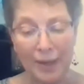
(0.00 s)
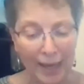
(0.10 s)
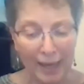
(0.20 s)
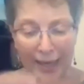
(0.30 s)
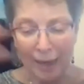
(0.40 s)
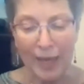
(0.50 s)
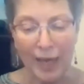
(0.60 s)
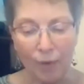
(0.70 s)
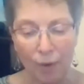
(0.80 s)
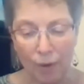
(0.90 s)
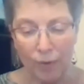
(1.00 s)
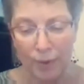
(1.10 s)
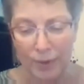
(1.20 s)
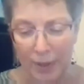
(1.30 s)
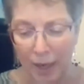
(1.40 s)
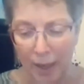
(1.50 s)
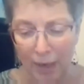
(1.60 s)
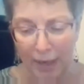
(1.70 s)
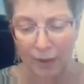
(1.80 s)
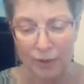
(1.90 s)
And again, we have all those
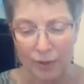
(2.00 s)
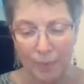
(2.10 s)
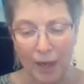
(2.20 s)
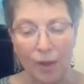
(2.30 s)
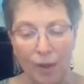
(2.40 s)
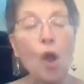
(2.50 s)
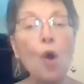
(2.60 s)
minors as well.